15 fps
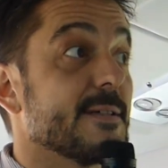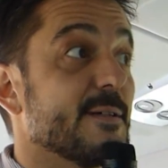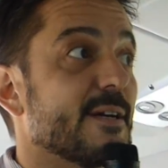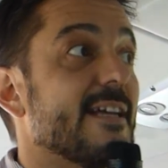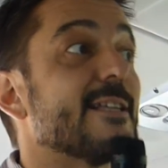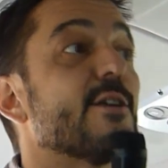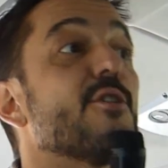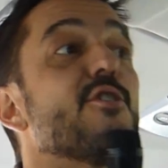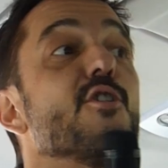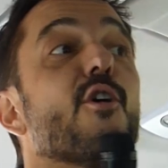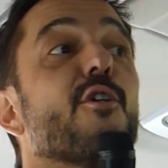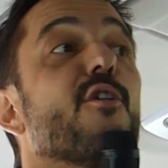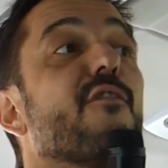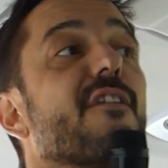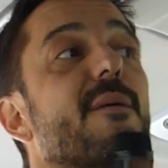Okay, so
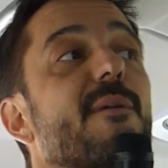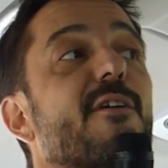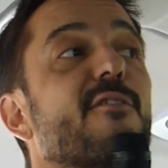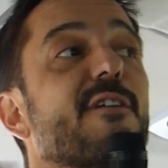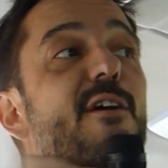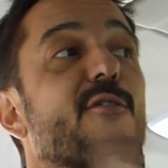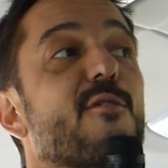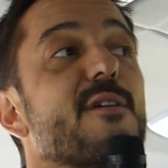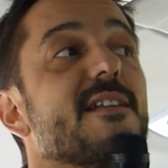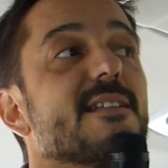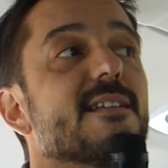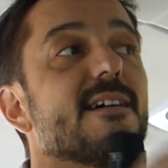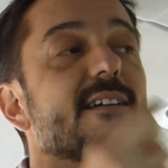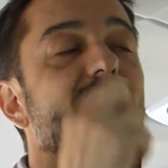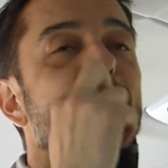none of them are gonna go
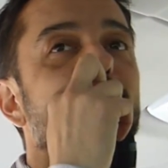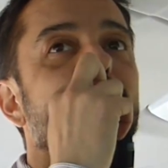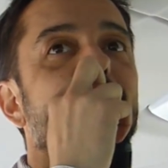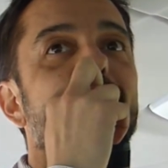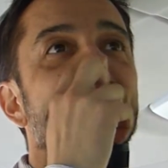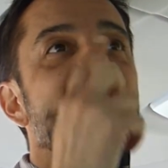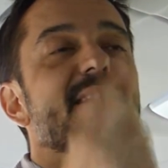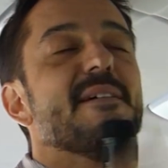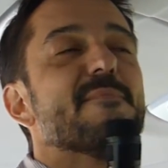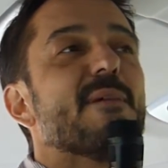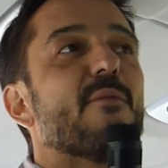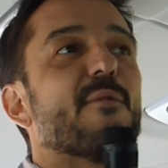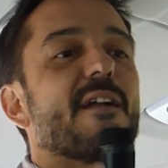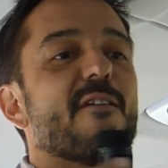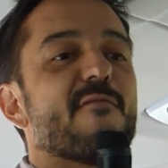inside the bar.
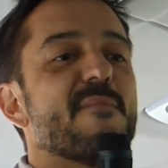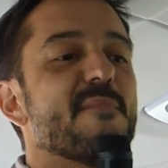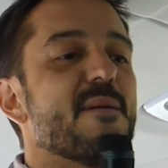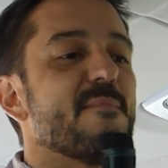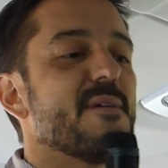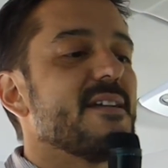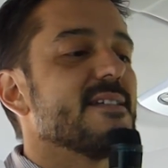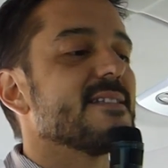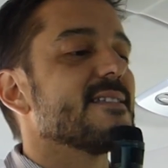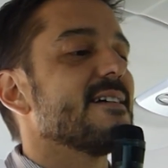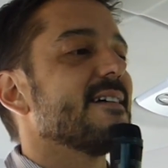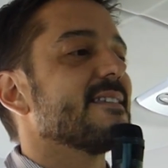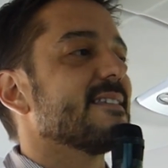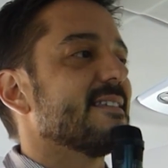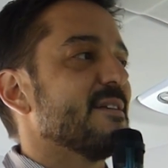But what I remember is
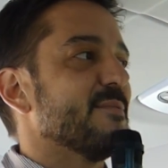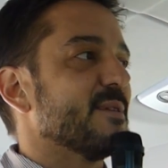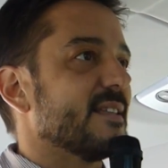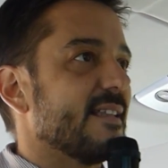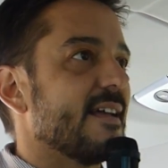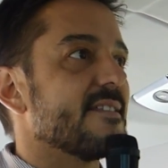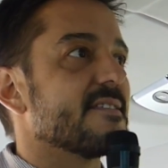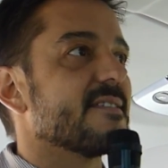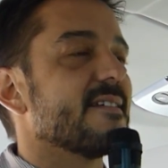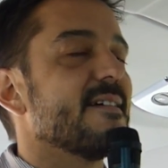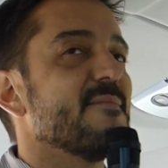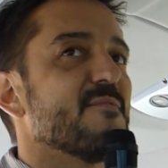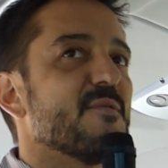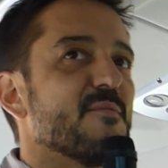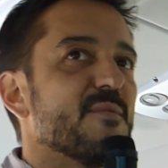that it was
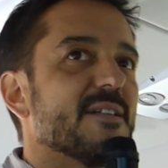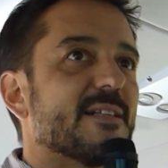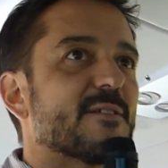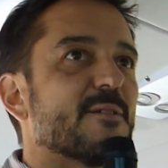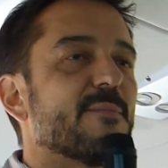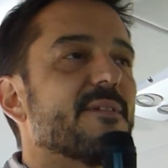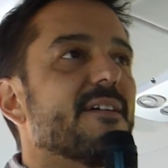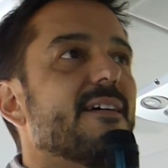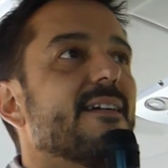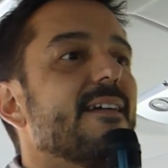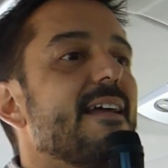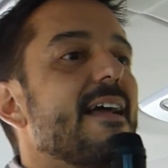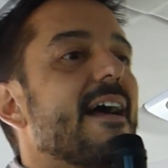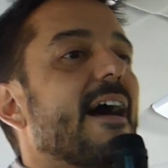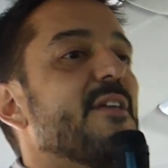lunchtime when we stopped there,
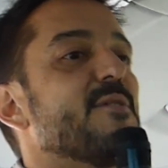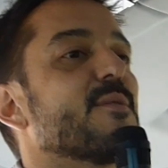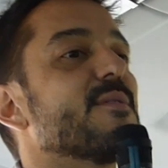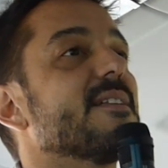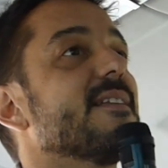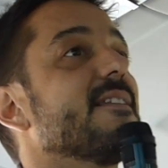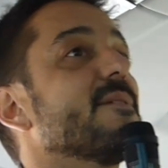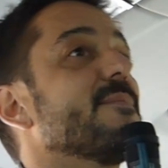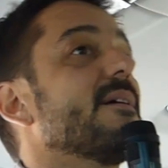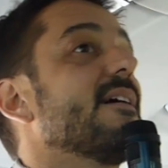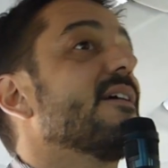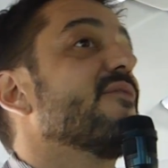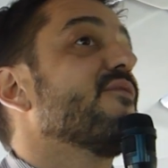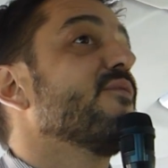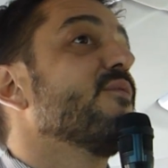and you could see the
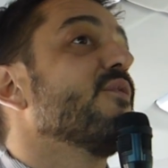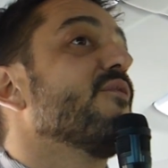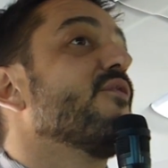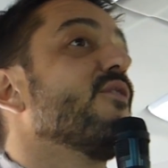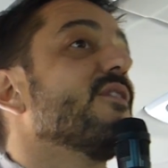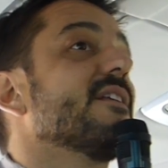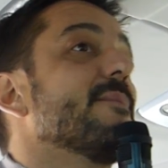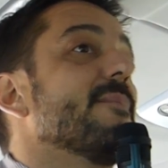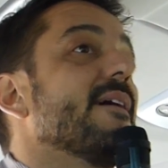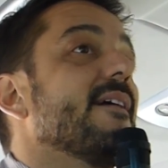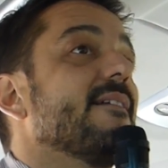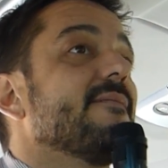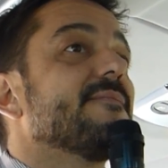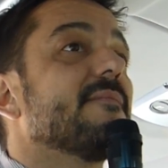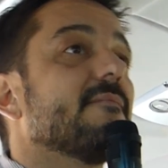bar full of all the
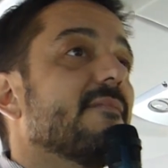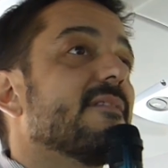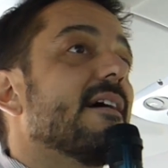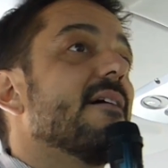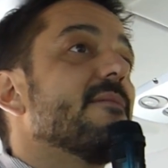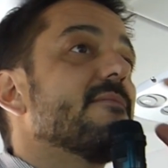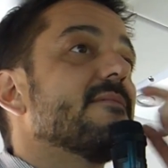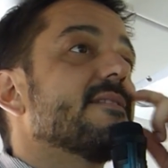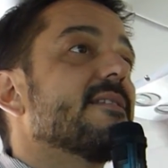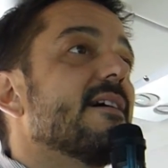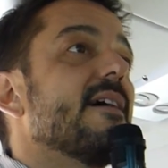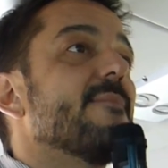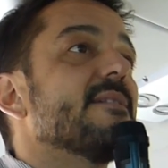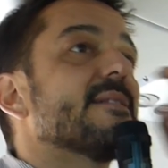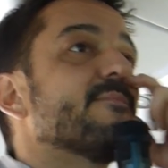men, that
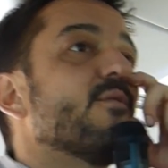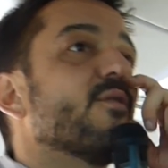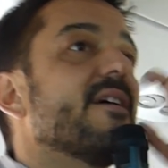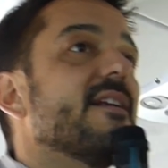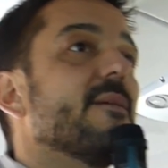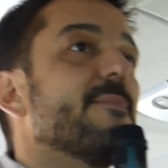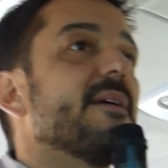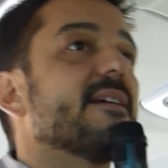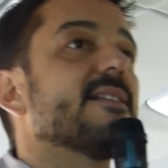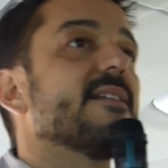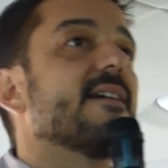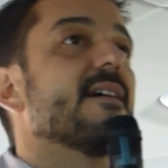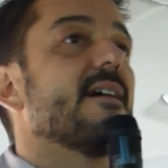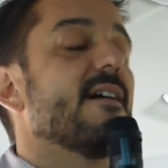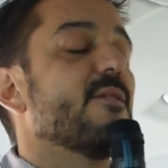time smoking a big
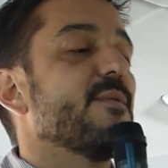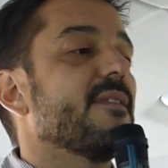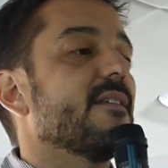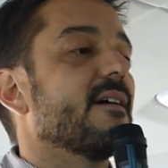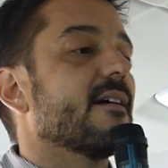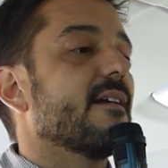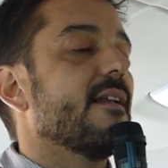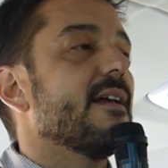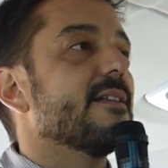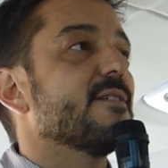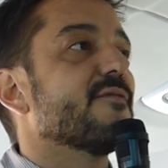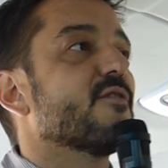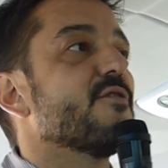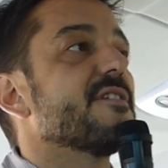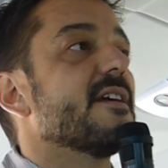cigar with a glass
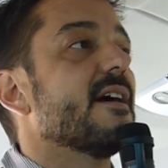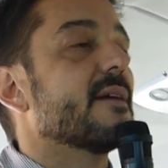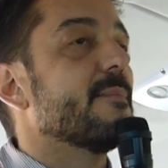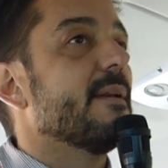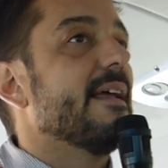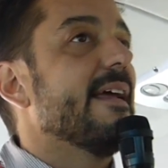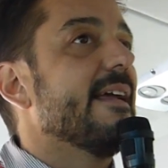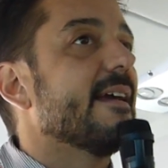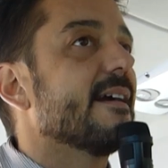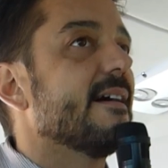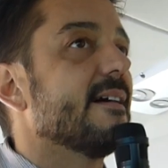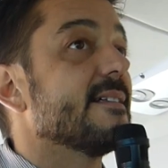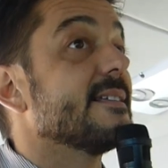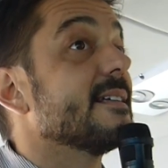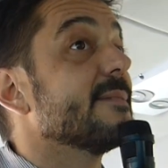of cognac, playing
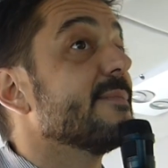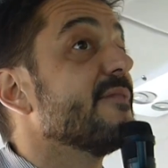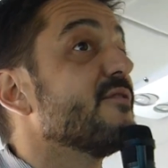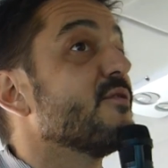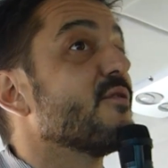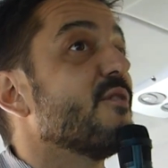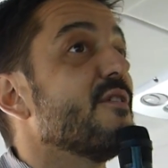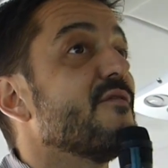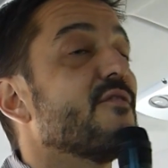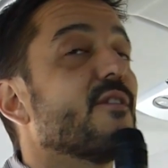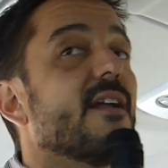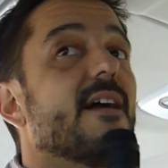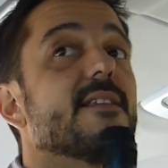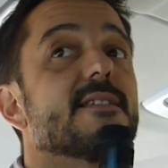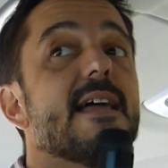cards just before going for
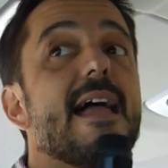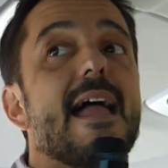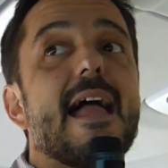lunch.